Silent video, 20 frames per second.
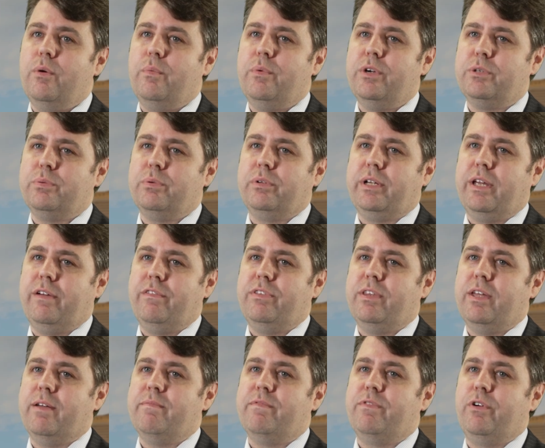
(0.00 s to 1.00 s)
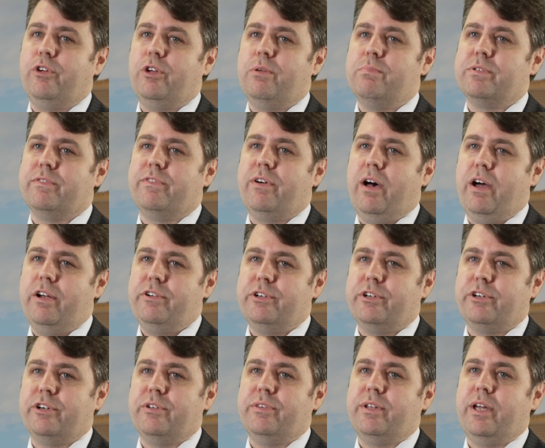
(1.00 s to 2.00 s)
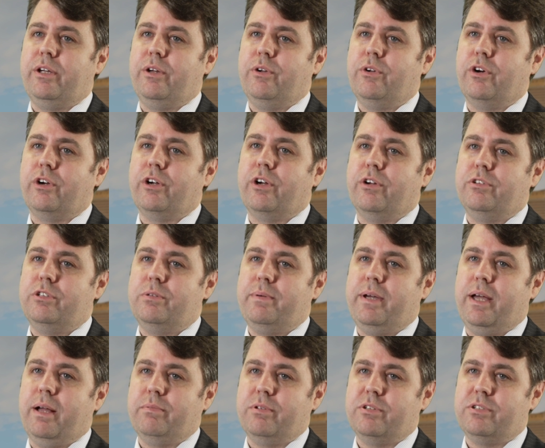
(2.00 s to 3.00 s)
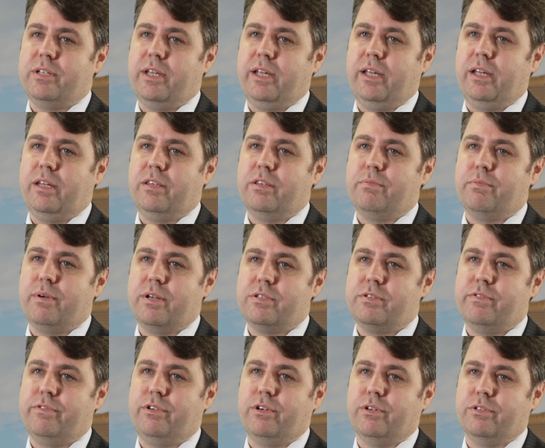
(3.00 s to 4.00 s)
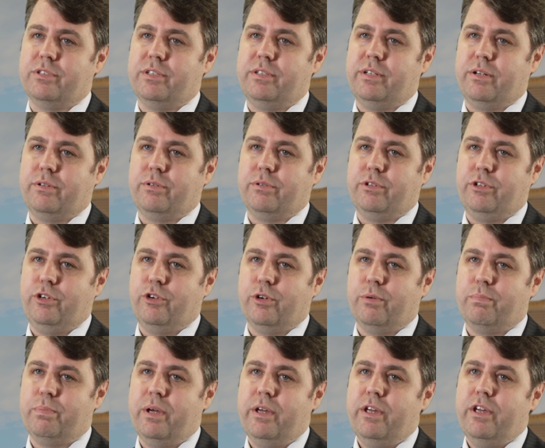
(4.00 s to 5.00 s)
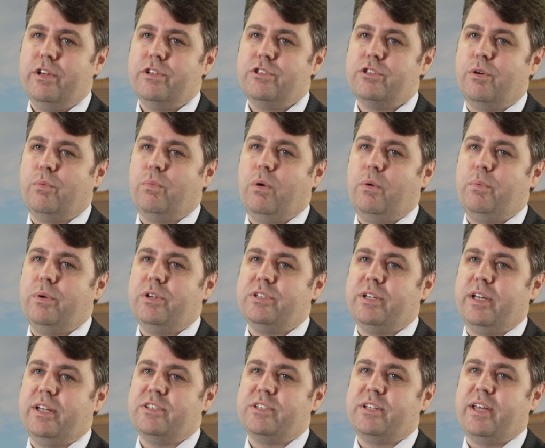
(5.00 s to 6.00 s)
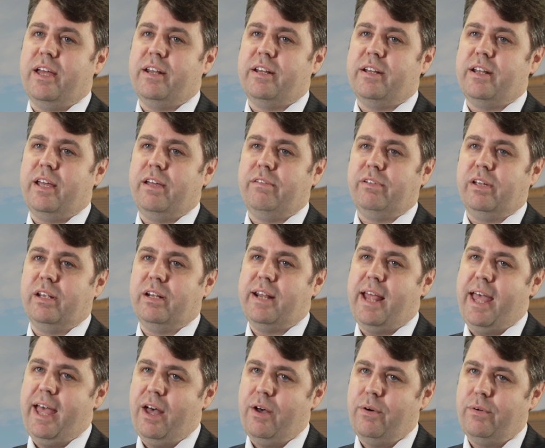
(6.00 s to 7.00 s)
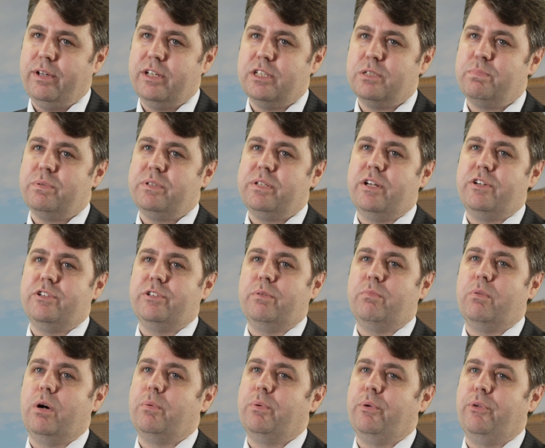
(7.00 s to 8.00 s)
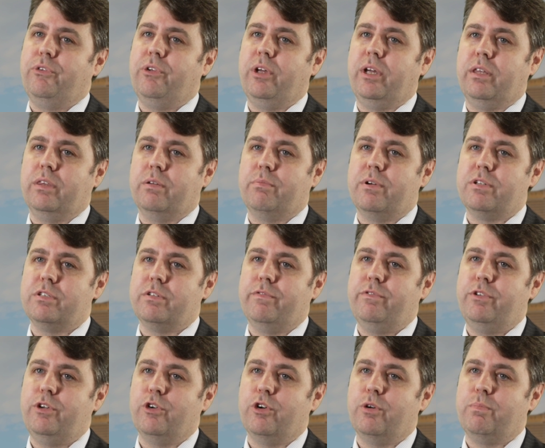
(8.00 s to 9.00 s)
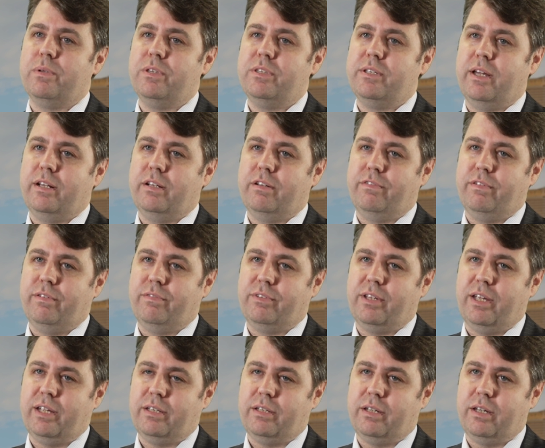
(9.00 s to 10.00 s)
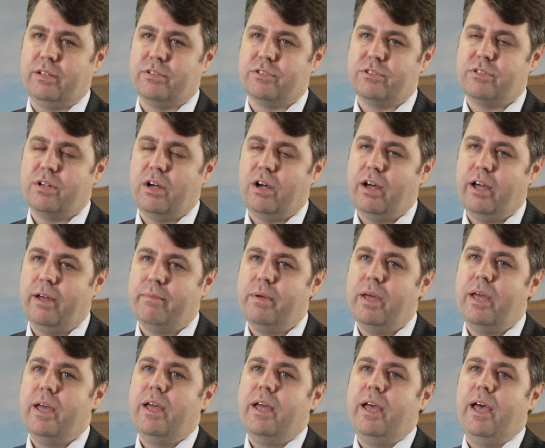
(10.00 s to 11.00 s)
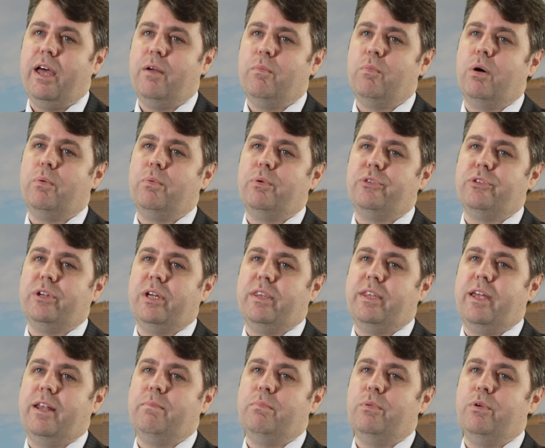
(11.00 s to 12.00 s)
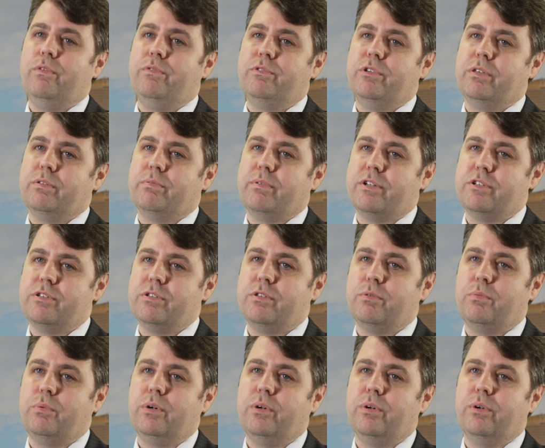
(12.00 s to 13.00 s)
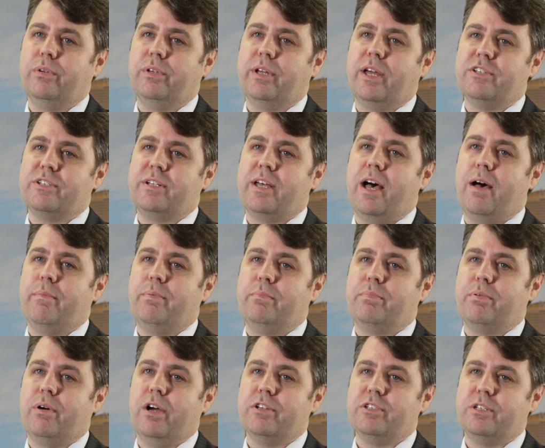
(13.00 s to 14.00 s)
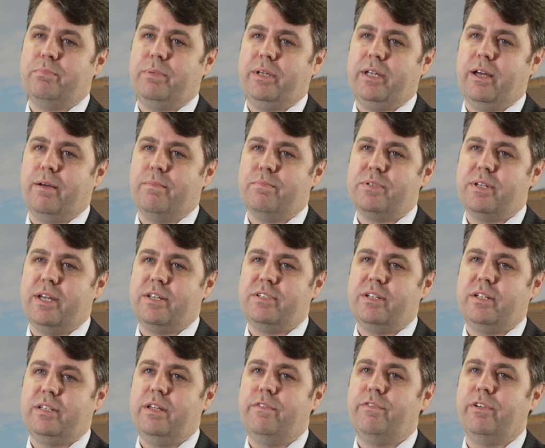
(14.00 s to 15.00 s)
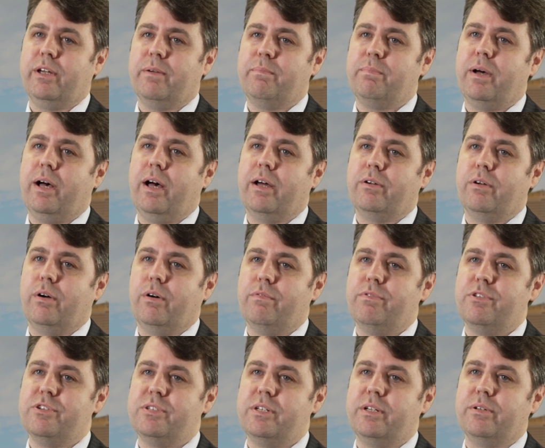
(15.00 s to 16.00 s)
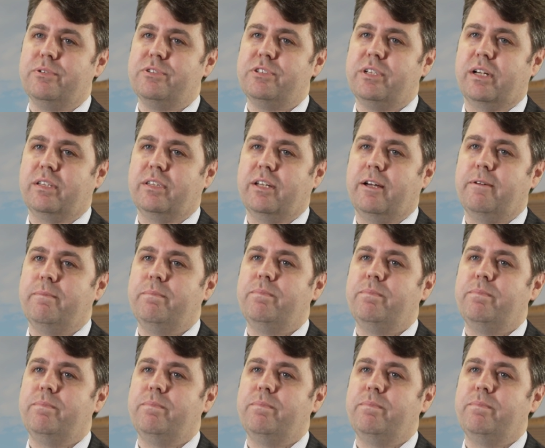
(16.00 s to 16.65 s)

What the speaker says: which will give them volumes of hydrogen that you're not going to be able to see in the rest of continental Europe. So what we see in Scandinavia now is potentially what we'll see in the rest of Europe in 10 to 15 years' time, and what we'll see then move to the rest of the world as carbon pricing becomes a significant part of the steel sector.